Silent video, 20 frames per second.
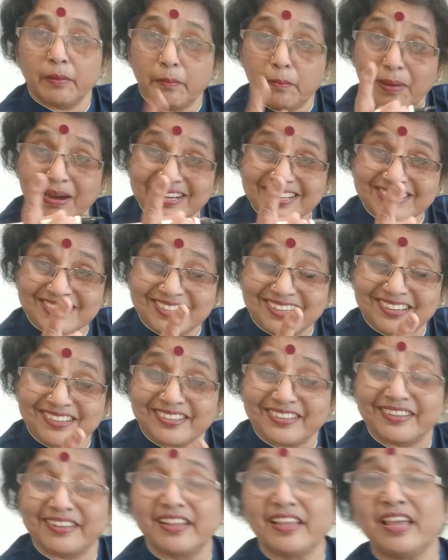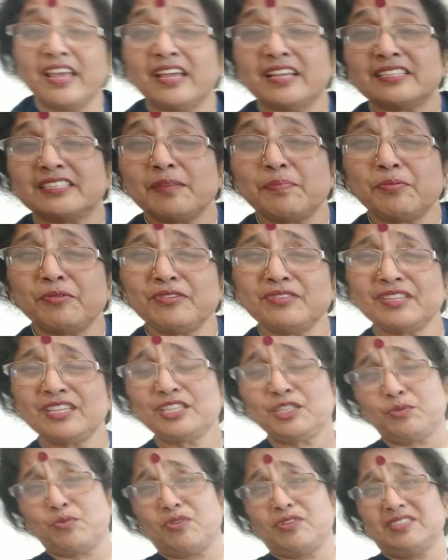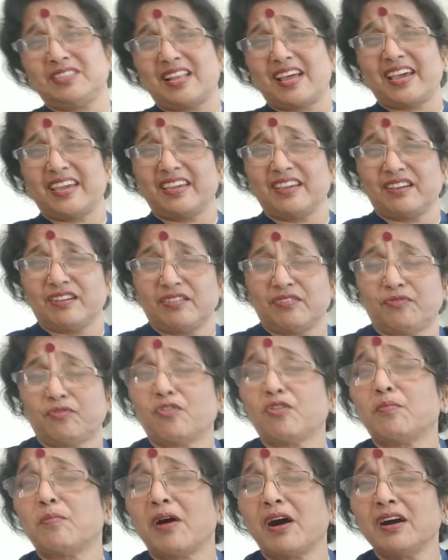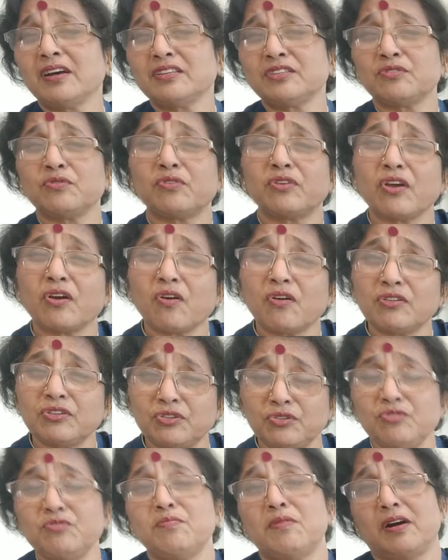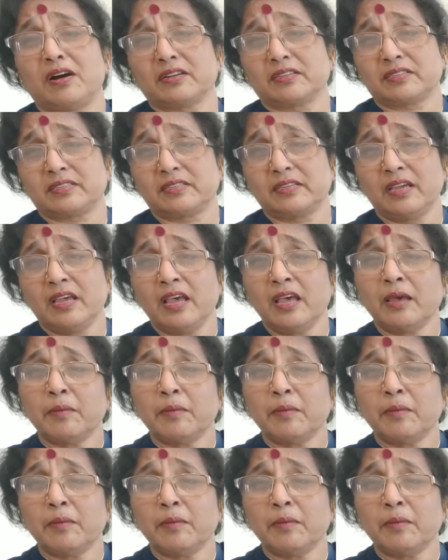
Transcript: But children, suppose this was like 4 marks, you would have got 2 marks.